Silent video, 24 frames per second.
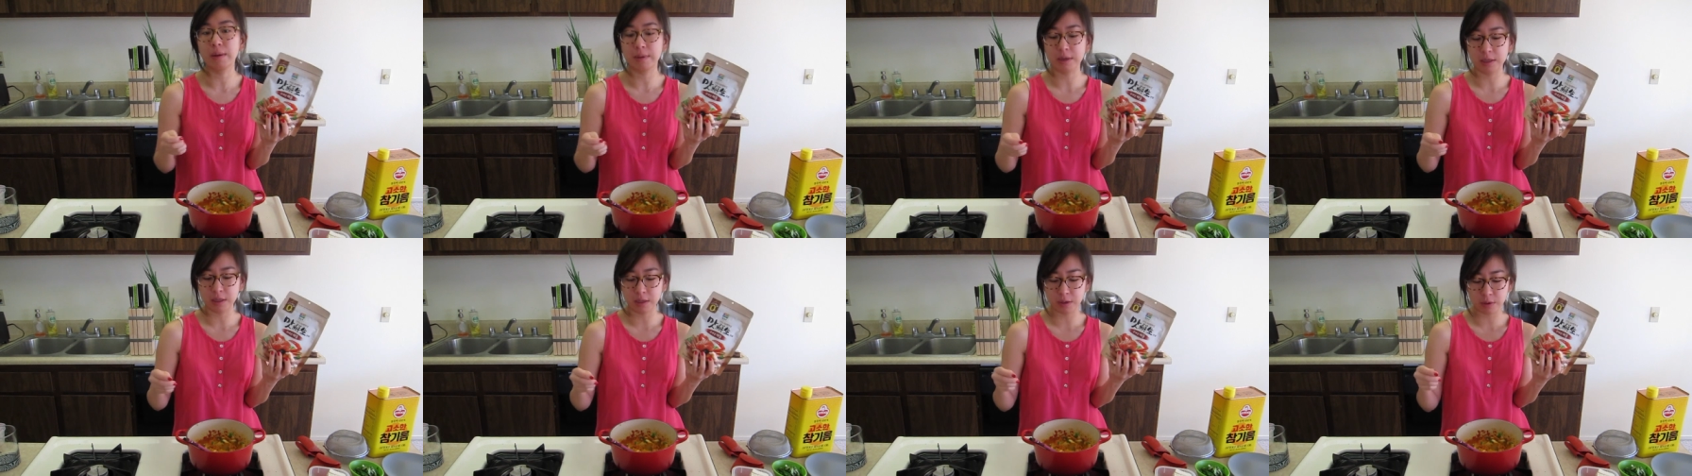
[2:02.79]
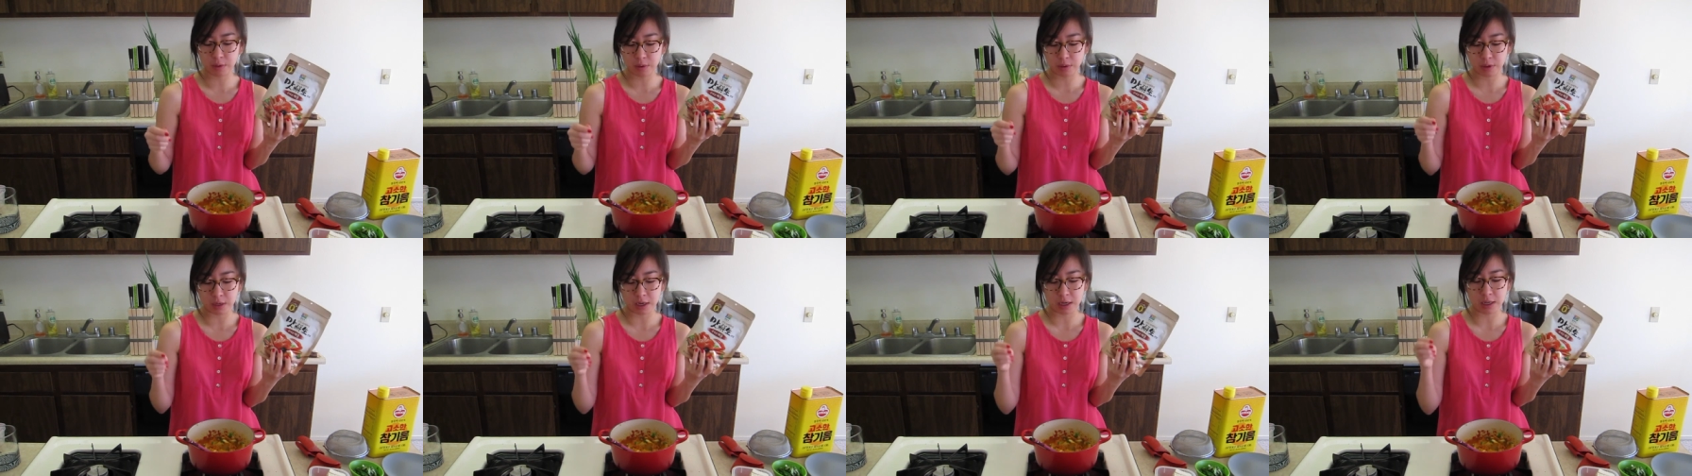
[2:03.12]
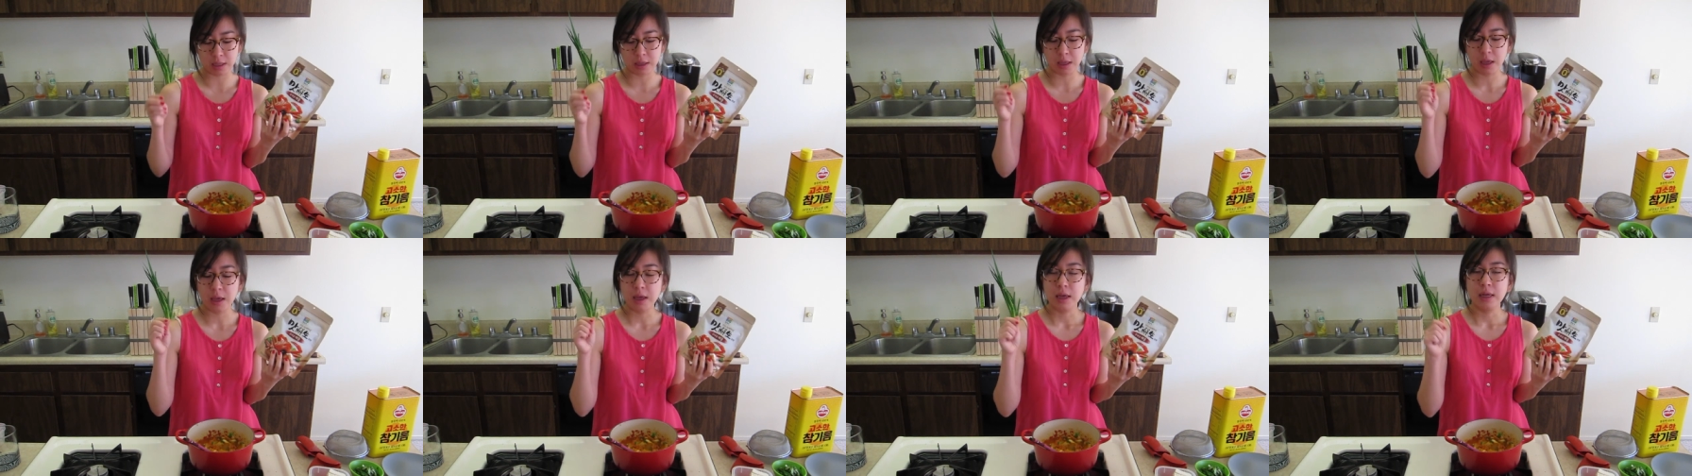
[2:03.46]
I'm gonna go ahead
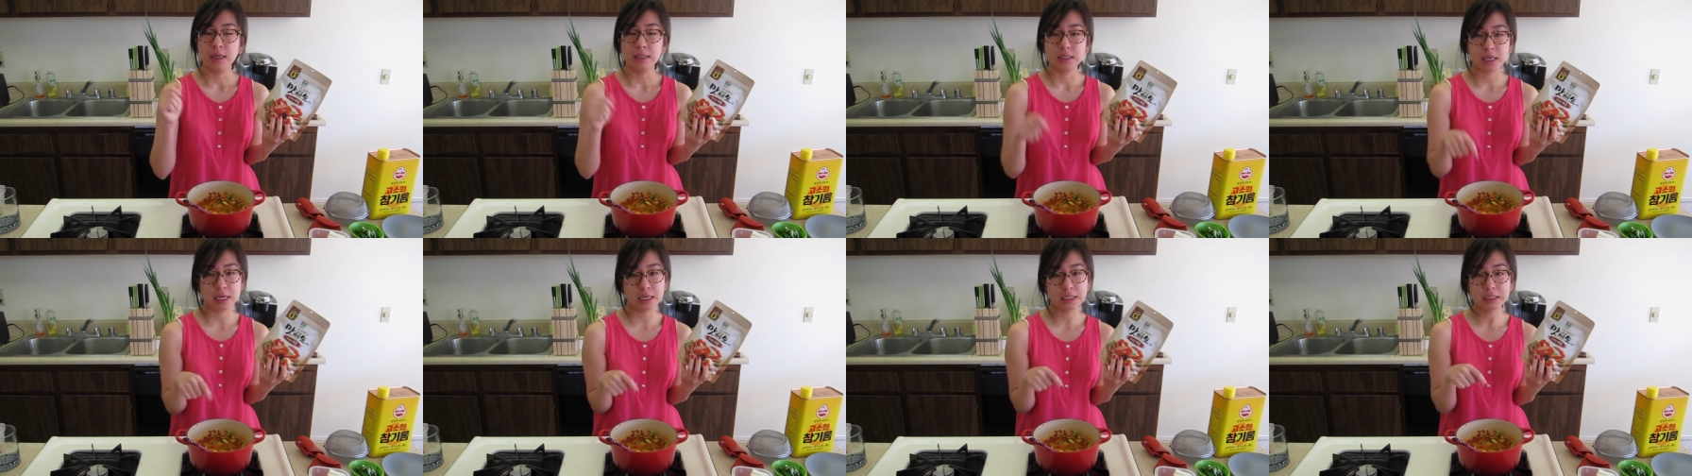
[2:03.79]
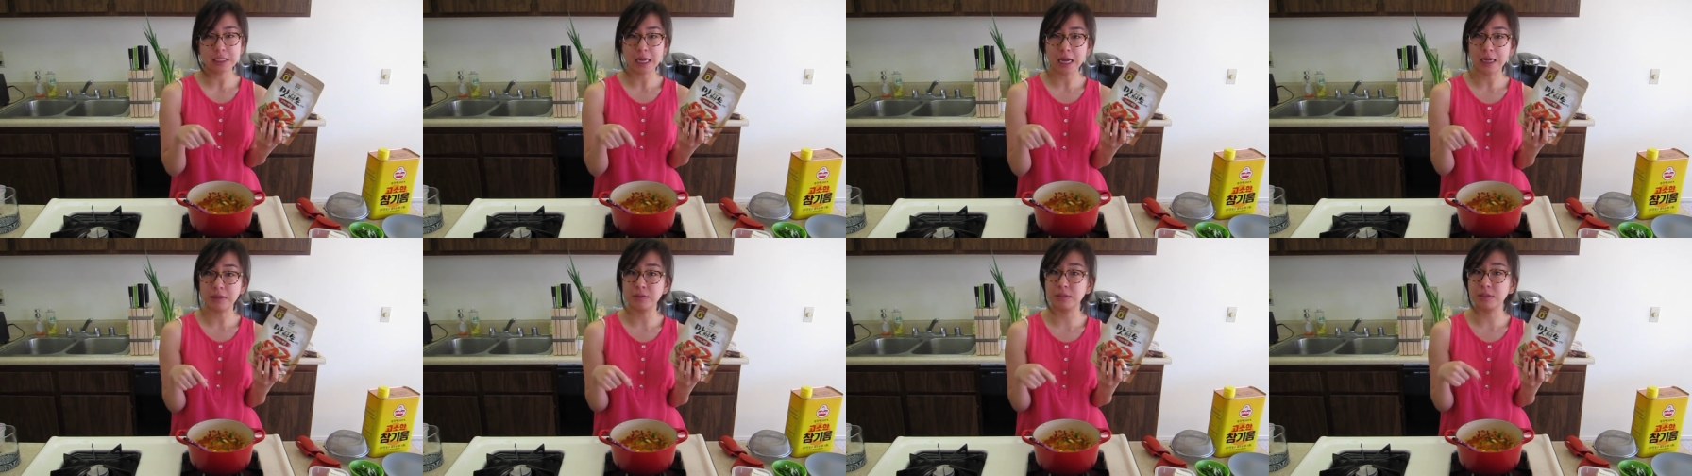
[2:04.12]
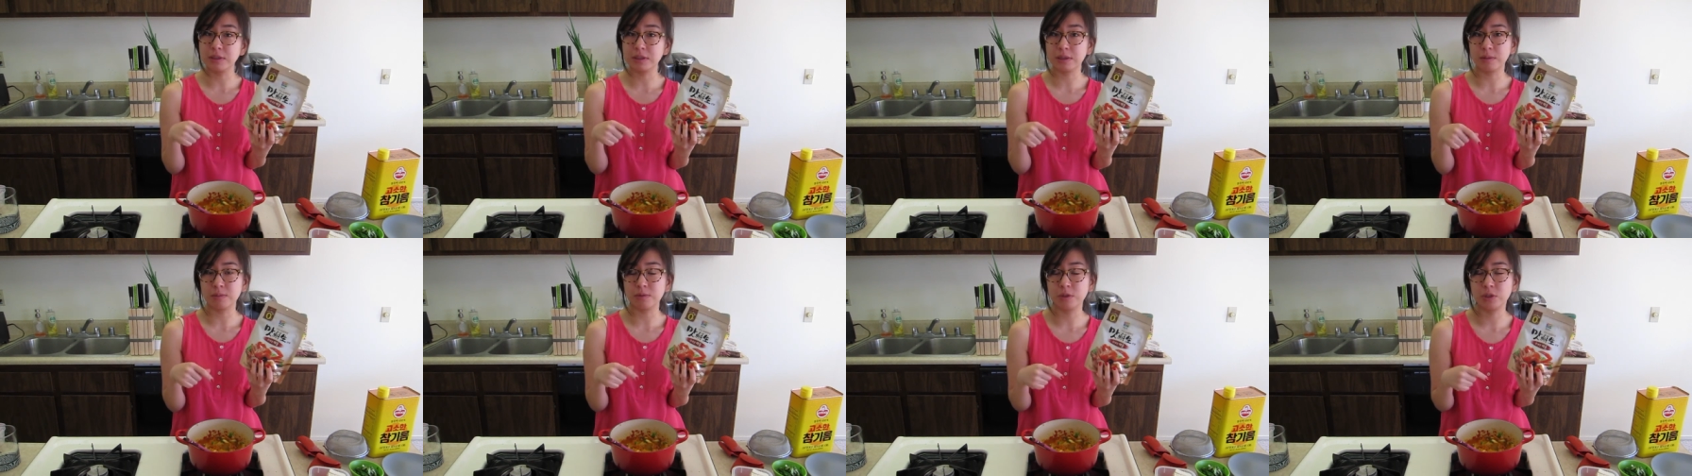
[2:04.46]
and taste how
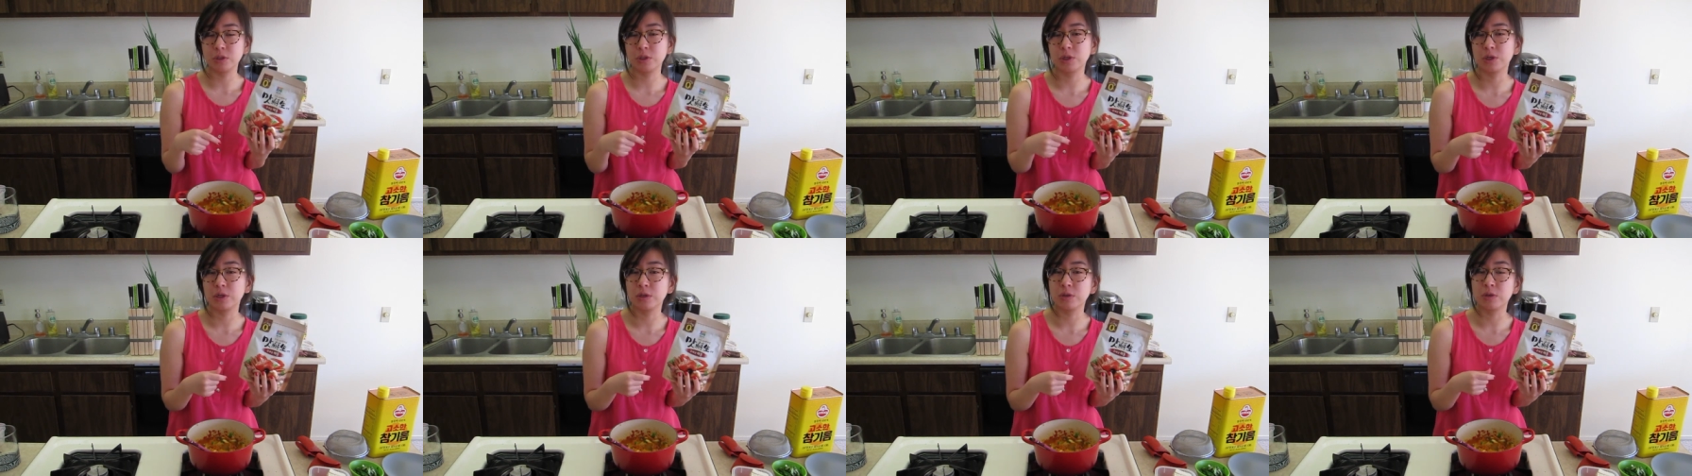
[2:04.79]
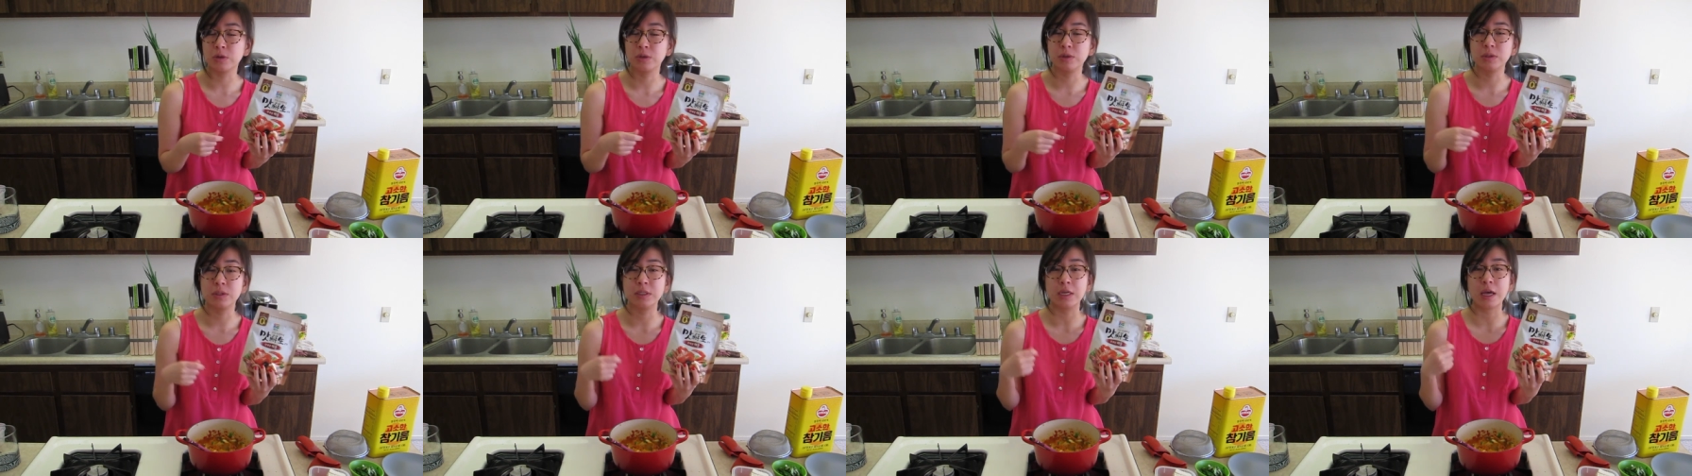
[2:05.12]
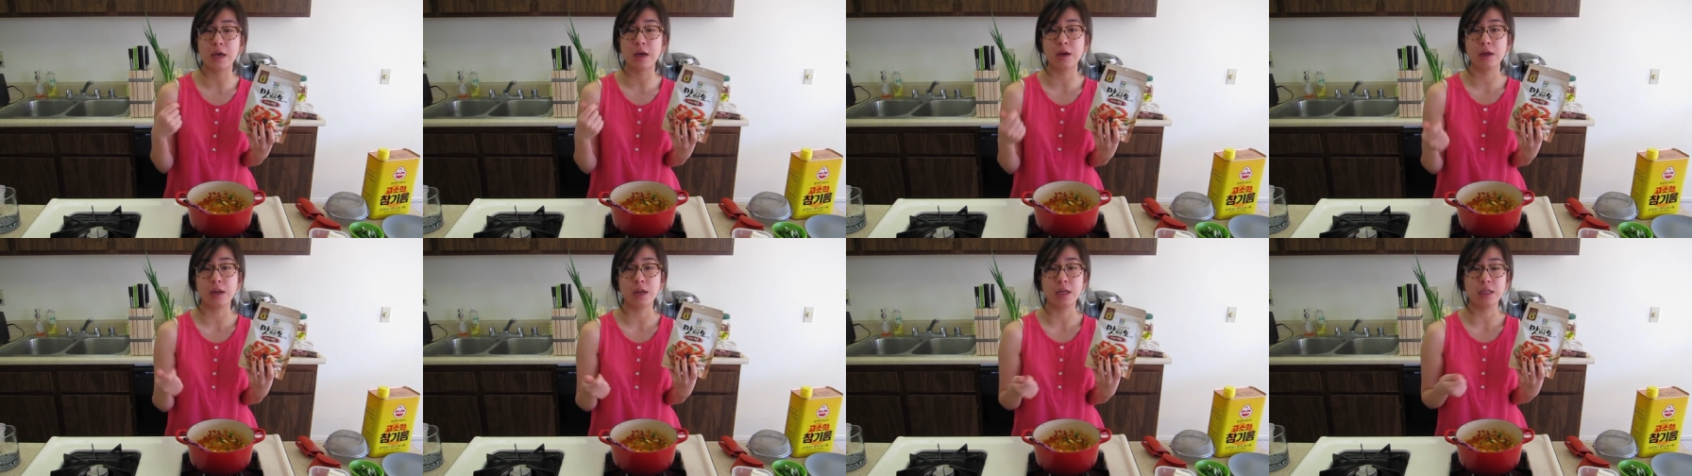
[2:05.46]
this kimchijigae turns
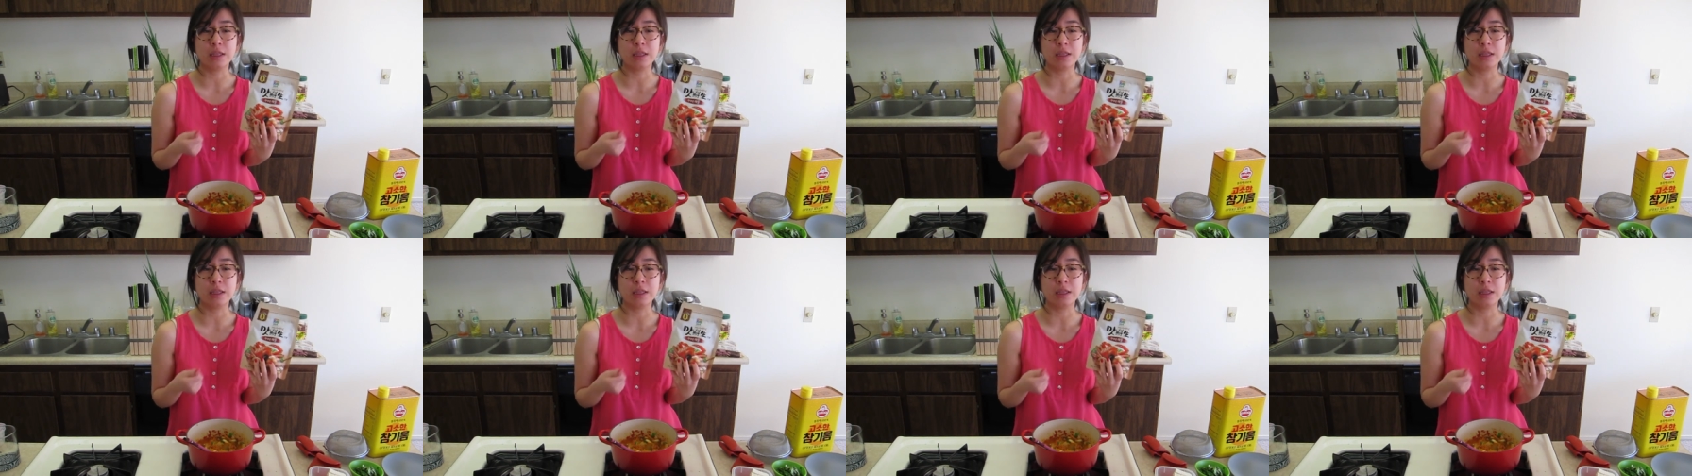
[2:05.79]
out,